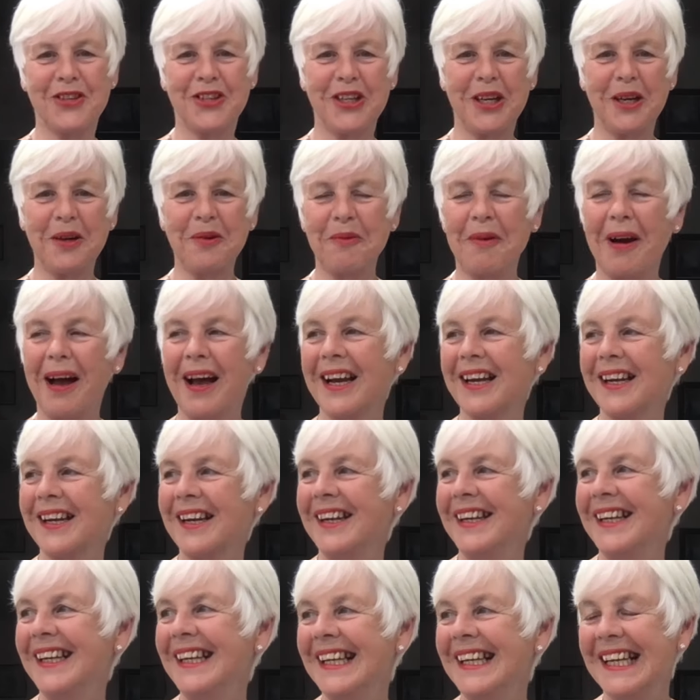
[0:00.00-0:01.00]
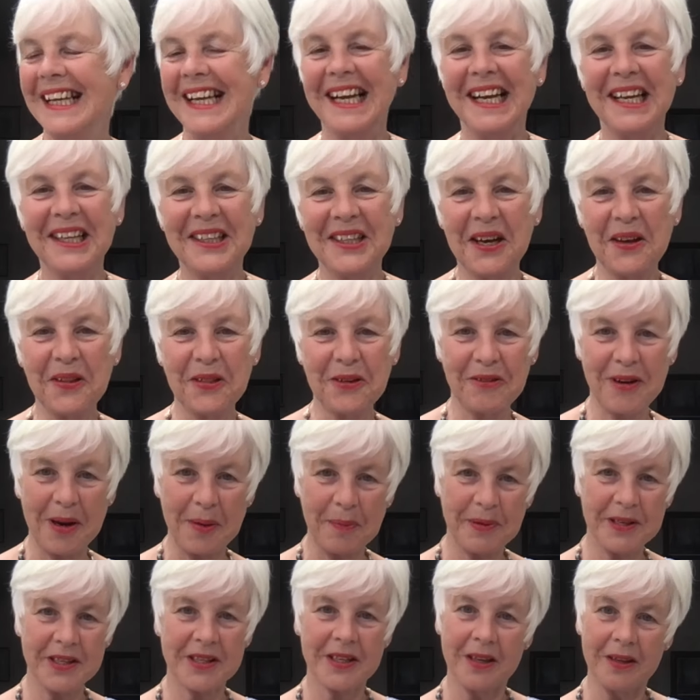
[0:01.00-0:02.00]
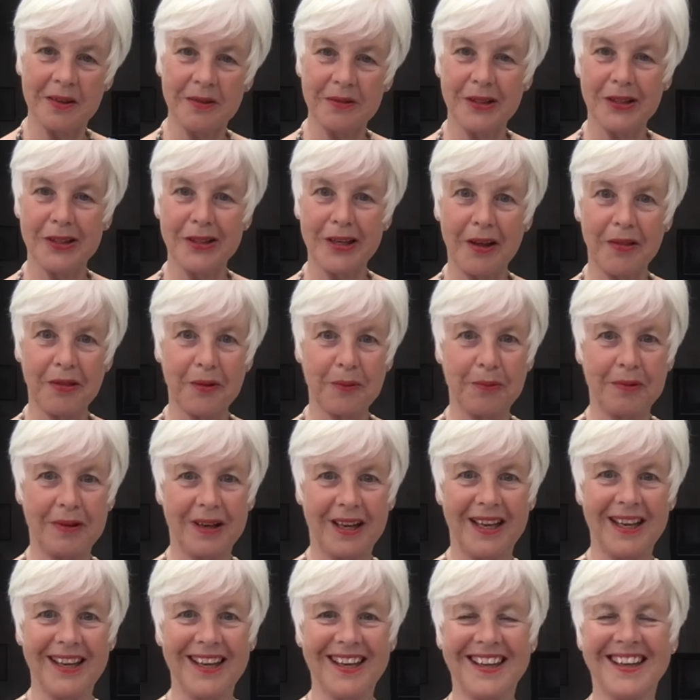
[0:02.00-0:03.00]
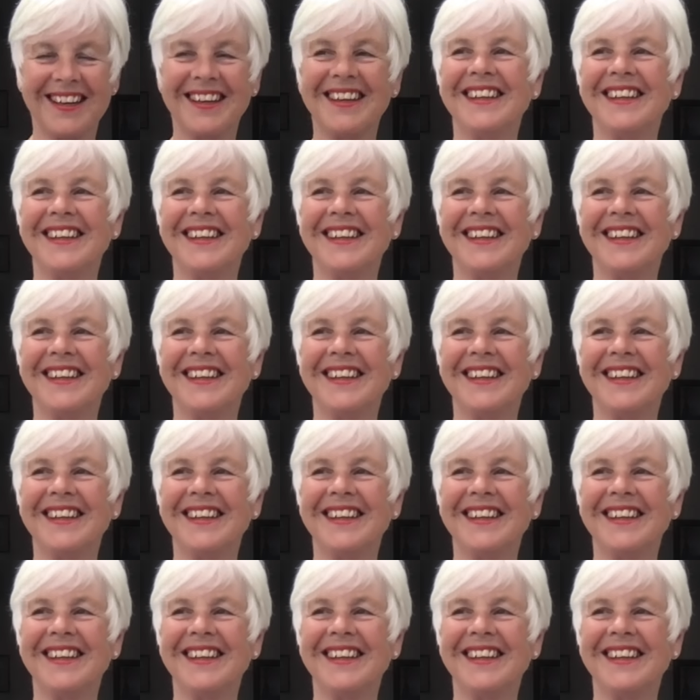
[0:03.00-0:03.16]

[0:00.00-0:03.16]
Chinwag. Another episode, another week.